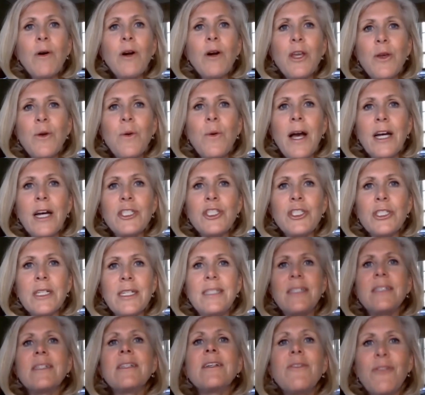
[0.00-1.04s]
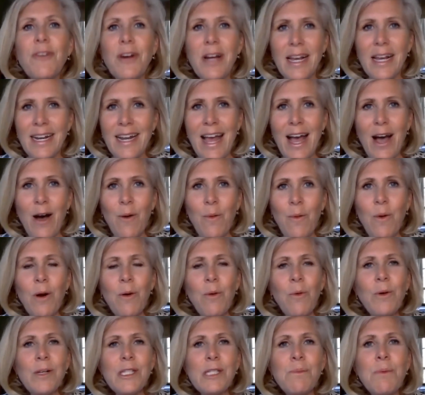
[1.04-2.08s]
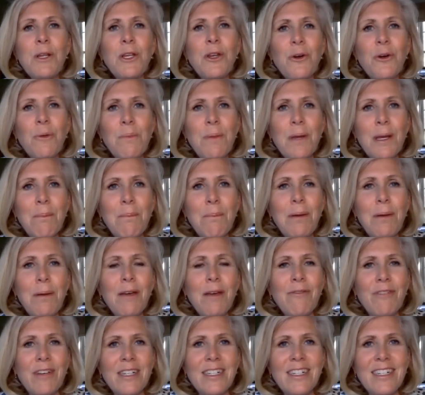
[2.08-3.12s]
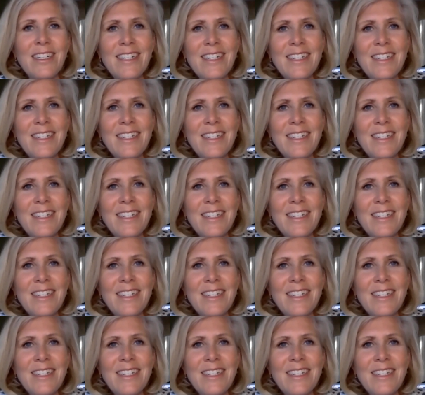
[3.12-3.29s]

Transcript: are you actually delivering now? What's been your big pivot?